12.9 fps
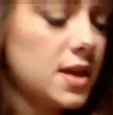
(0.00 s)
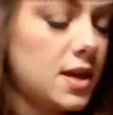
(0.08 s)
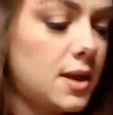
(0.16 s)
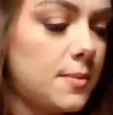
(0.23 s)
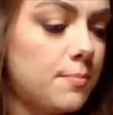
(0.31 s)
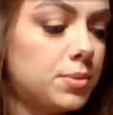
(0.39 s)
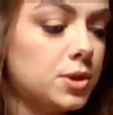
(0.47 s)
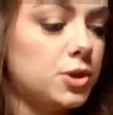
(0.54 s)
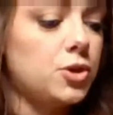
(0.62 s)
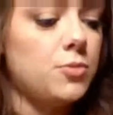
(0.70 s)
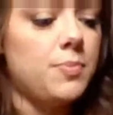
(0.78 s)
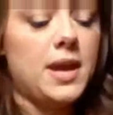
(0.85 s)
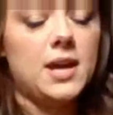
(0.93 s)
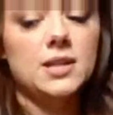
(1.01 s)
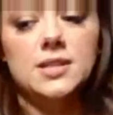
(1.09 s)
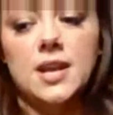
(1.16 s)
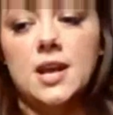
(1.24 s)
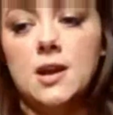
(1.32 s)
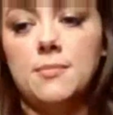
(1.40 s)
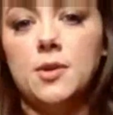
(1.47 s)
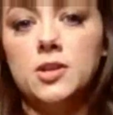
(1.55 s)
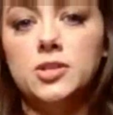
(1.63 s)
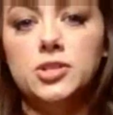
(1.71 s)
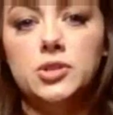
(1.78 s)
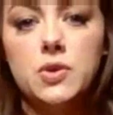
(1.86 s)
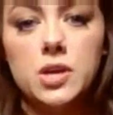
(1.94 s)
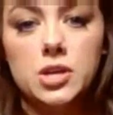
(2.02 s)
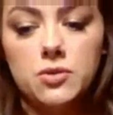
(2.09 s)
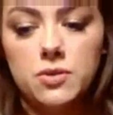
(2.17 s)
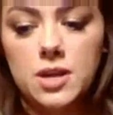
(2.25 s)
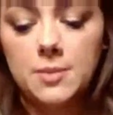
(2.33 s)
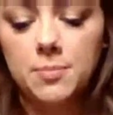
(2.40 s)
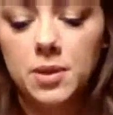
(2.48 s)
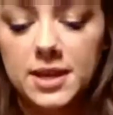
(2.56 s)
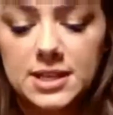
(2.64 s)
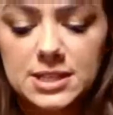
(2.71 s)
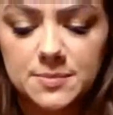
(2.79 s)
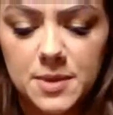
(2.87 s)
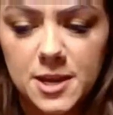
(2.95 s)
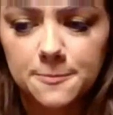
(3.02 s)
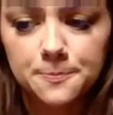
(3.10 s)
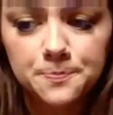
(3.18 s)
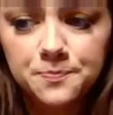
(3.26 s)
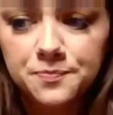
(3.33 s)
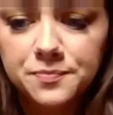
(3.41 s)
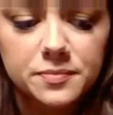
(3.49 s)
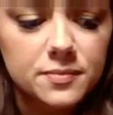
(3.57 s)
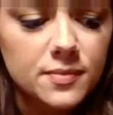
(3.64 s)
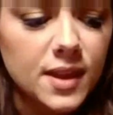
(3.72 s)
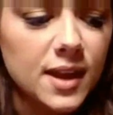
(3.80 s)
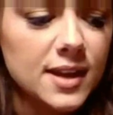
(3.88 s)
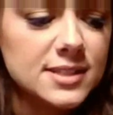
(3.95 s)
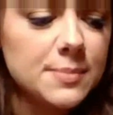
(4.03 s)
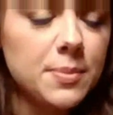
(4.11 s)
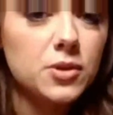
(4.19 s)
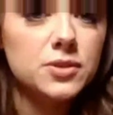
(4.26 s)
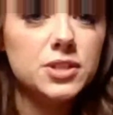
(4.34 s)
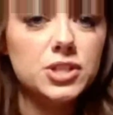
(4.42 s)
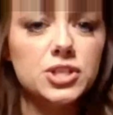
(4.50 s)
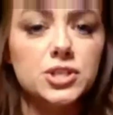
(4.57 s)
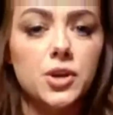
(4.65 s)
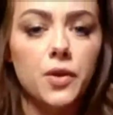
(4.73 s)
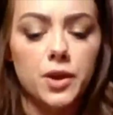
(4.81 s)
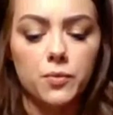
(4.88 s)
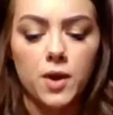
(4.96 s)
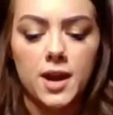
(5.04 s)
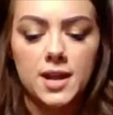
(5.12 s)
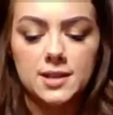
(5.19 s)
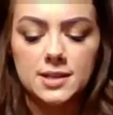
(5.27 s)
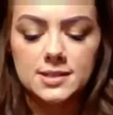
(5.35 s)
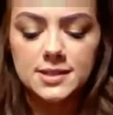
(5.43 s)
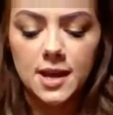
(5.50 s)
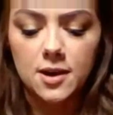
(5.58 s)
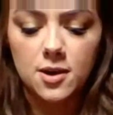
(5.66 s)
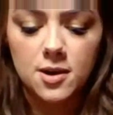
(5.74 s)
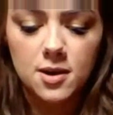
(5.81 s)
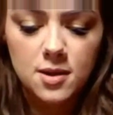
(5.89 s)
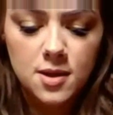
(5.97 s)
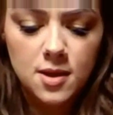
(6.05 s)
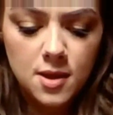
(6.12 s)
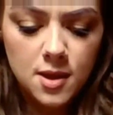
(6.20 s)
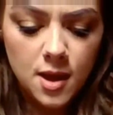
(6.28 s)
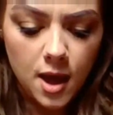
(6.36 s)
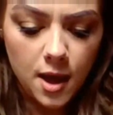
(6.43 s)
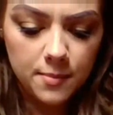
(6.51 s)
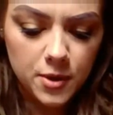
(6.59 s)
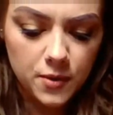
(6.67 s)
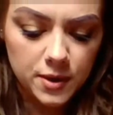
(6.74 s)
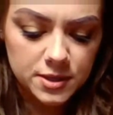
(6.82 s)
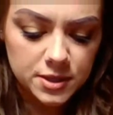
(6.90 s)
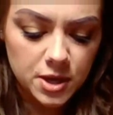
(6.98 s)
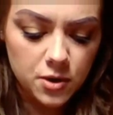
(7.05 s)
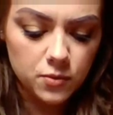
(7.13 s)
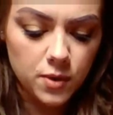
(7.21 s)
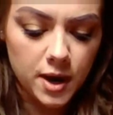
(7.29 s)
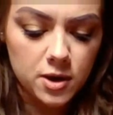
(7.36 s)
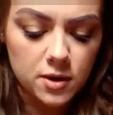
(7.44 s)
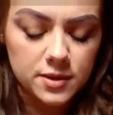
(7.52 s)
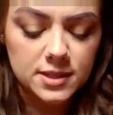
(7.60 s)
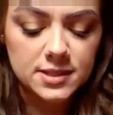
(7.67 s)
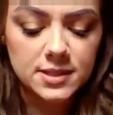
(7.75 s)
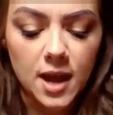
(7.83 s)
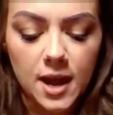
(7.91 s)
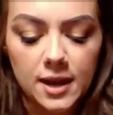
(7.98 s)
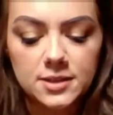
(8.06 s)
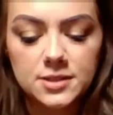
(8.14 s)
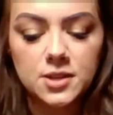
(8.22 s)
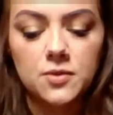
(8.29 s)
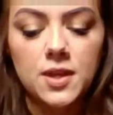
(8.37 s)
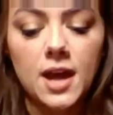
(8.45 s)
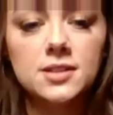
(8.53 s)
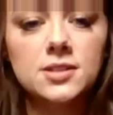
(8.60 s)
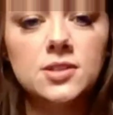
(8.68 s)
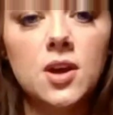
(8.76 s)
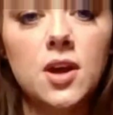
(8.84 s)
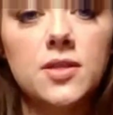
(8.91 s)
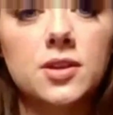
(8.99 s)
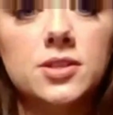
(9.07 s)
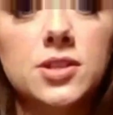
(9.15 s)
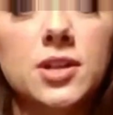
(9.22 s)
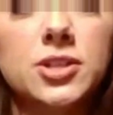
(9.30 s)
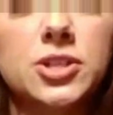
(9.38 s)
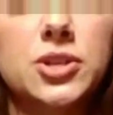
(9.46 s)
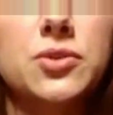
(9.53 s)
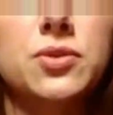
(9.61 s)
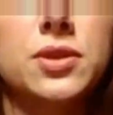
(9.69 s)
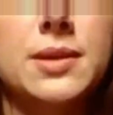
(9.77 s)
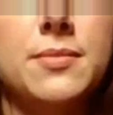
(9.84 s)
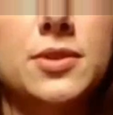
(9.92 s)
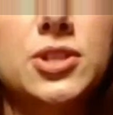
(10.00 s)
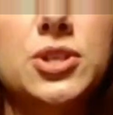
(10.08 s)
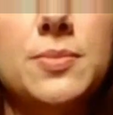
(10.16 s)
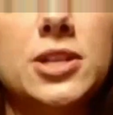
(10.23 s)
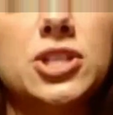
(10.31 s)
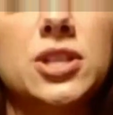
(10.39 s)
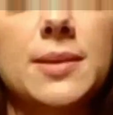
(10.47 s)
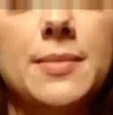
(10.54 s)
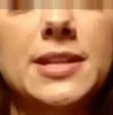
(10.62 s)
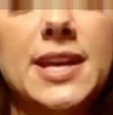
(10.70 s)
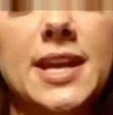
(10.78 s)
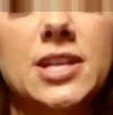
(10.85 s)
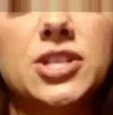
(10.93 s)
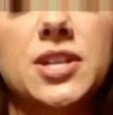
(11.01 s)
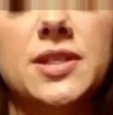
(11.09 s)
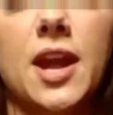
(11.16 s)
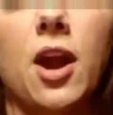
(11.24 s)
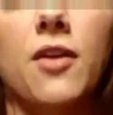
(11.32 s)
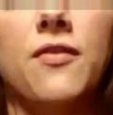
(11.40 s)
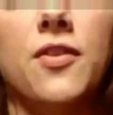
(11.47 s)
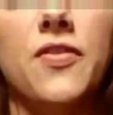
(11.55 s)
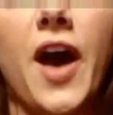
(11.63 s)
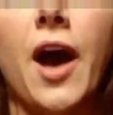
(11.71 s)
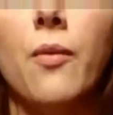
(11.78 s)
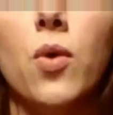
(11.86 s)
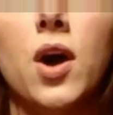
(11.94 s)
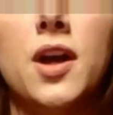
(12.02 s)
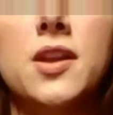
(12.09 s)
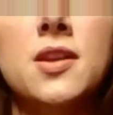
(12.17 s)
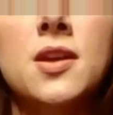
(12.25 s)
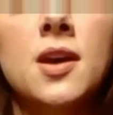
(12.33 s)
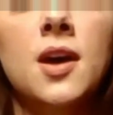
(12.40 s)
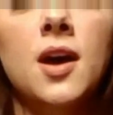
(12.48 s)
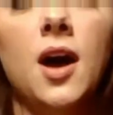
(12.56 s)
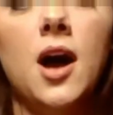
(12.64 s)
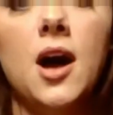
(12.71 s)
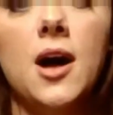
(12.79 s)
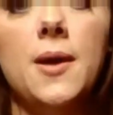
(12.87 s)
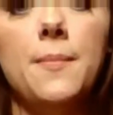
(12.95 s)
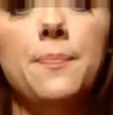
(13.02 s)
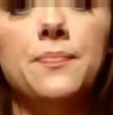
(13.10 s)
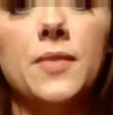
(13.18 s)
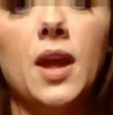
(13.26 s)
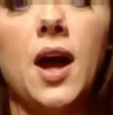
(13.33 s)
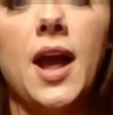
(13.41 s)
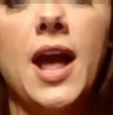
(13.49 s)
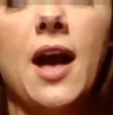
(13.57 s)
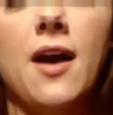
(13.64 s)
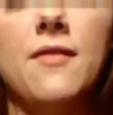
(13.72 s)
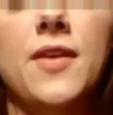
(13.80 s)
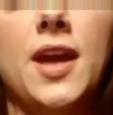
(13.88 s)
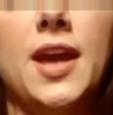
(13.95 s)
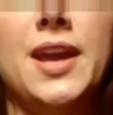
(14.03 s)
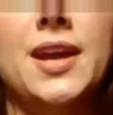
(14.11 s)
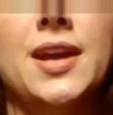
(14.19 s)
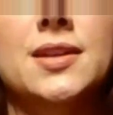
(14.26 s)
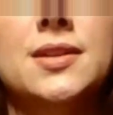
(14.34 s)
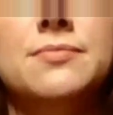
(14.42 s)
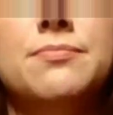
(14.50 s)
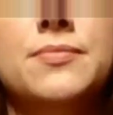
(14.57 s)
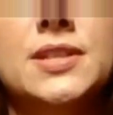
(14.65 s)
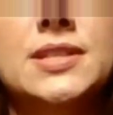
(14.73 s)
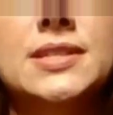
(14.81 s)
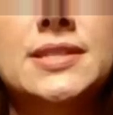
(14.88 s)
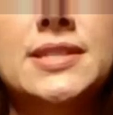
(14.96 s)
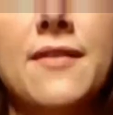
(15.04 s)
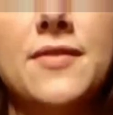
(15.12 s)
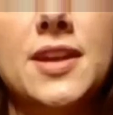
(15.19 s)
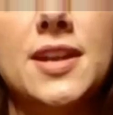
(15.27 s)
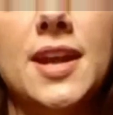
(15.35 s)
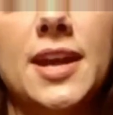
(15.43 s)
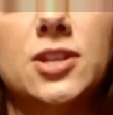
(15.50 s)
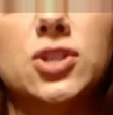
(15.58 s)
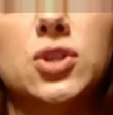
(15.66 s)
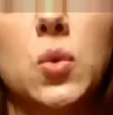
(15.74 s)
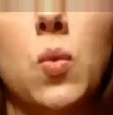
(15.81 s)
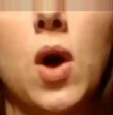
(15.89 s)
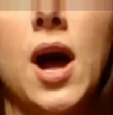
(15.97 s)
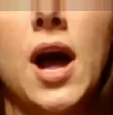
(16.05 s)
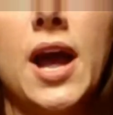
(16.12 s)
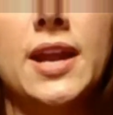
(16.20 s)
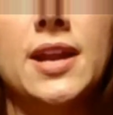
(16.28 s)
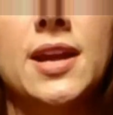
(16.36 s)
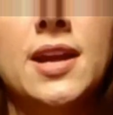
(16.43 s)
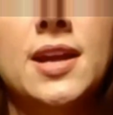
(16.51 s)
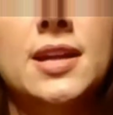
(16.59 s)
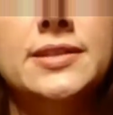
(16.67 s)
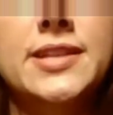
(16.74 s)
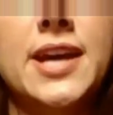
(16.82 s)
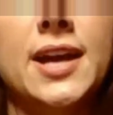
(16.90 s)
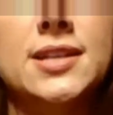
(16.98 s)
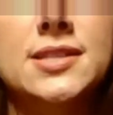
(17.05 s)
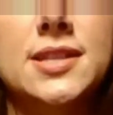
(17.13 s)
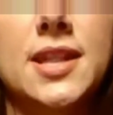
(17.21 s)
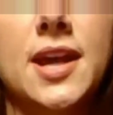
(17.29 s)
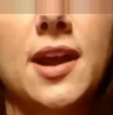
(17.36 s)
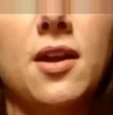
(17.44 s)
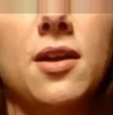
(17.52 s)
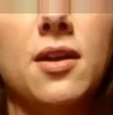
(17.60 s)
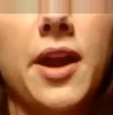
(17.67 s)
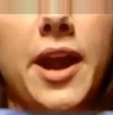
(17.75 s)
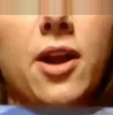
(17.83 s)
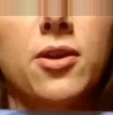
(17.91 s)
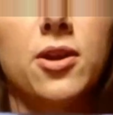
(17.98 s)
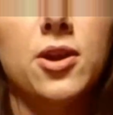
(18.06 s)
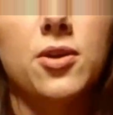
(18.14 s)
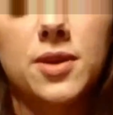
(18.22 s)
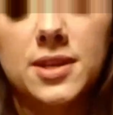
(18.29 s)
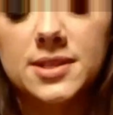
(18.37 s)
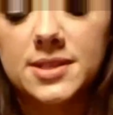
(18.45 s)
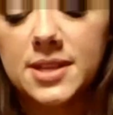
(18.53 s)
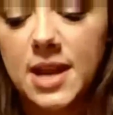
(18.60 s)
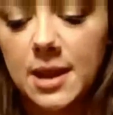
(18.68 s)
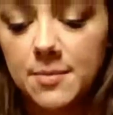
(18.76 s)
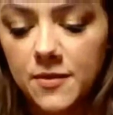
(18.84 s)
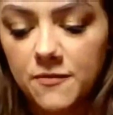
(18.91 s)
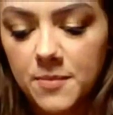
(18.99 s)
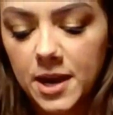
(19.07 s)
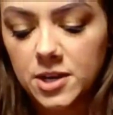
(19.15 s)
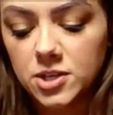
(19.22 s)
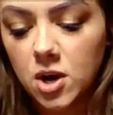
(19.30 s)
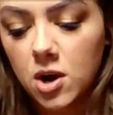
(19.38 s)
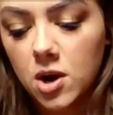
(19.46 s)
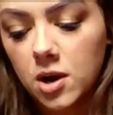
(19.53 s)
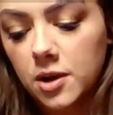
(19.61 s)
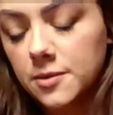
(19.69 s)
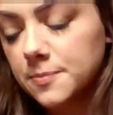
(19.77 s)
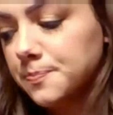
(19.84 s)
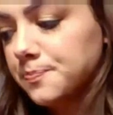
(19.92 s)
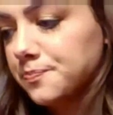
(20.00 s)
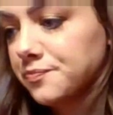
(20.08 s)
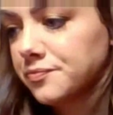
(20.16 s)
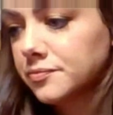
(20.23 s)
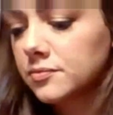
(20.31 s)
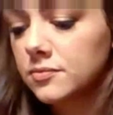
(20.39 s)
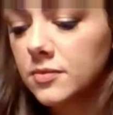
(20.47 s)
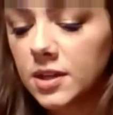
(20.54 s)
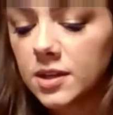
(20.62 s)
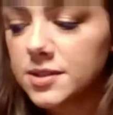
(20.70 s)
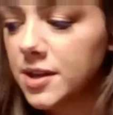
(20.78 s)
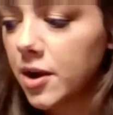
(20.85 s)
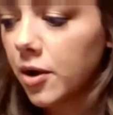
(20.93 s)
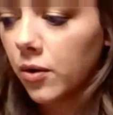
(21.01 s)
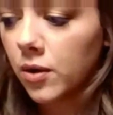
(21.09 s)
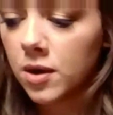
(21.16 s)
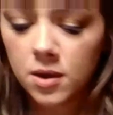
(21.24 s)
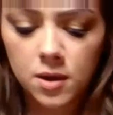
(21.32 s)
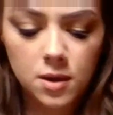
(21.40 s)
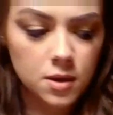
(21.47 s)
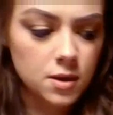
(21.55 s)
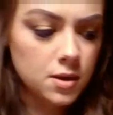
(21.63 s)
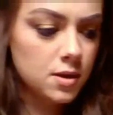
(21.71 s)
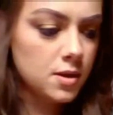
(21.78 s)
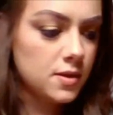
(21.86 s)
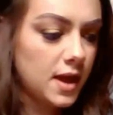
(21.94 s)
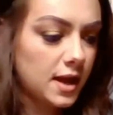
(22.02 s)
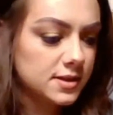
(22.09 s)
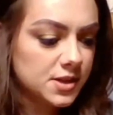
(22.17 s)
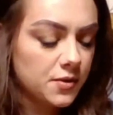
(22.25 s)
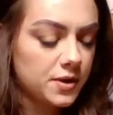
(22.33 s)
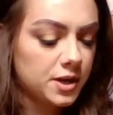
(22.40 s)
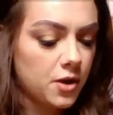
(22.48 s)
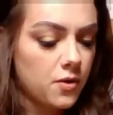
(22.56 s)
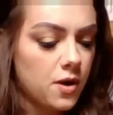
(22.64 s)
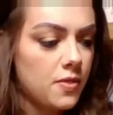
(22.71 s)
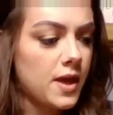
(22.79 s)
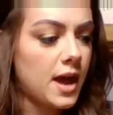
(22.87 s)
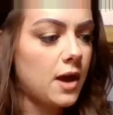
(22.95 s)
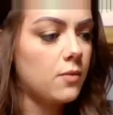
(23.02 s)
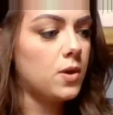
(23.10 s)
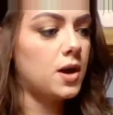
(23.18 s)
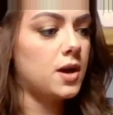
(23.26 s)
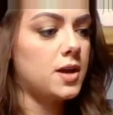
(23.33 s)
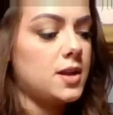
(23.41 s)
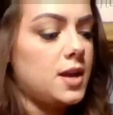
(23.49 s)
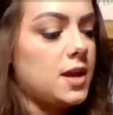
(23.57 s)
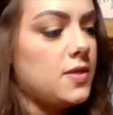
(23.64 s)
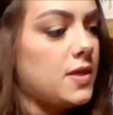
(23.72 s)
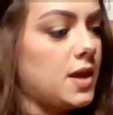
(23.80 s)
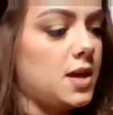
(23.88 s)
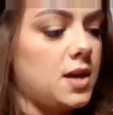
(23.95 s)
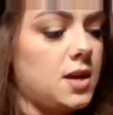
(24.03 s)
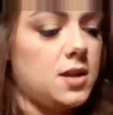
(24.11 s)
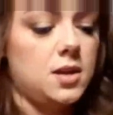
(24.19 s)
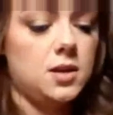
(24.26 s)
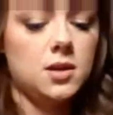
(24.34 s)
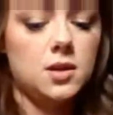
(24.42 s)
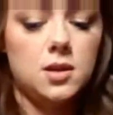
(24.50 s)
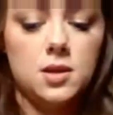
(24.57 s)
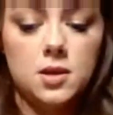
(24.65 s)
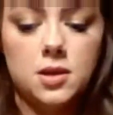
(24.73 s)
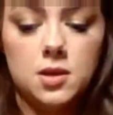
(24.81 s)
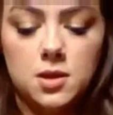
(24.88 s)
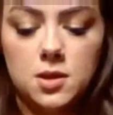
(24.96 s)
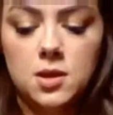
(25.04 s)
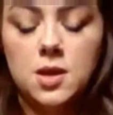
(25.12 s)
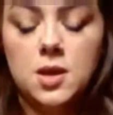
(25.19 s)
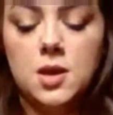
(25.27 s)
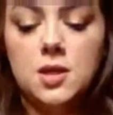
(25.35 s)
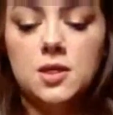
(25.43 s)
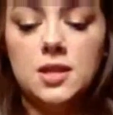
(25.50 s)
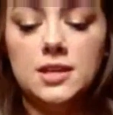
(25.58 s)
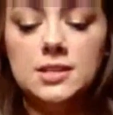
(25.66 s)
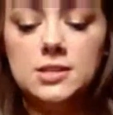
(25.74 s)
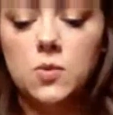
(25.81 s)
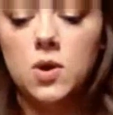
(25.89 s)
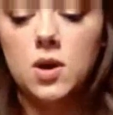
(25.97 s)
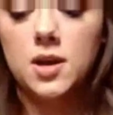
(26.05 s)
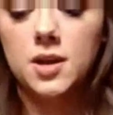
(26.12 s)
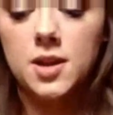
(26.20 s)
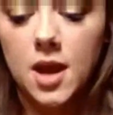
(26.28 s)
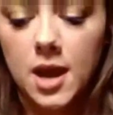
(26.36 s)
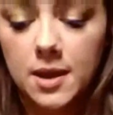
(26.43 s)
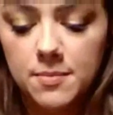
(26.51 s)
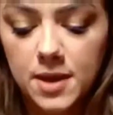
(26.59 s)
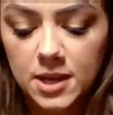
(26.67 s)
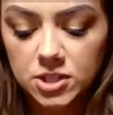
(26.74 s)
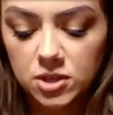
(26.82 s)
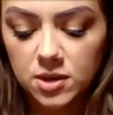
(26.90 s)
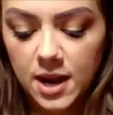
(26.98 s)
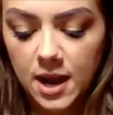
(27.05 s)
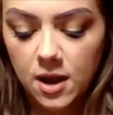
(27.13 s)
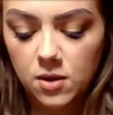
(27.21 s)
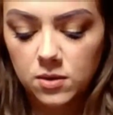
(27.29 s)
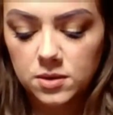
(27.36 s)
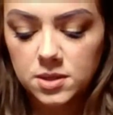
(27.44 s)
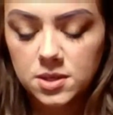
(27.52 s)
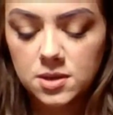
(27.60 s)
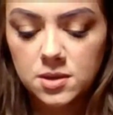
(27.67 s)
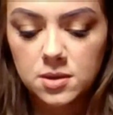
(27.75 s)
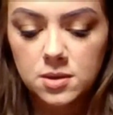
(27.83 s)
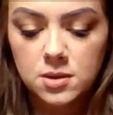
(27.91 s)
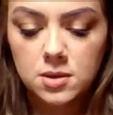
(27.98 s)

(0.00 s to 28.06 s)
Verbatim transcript: the blue bandana, I'm going to do a unique placement as opposed to just going right in the center. I'm going to go right on the side. So that's not, there's not too, too much limitation there for that one. Um, I have a seven inch wide text there. Arrow is the name of my dog. So that's going to go on that one. And then this one I measured out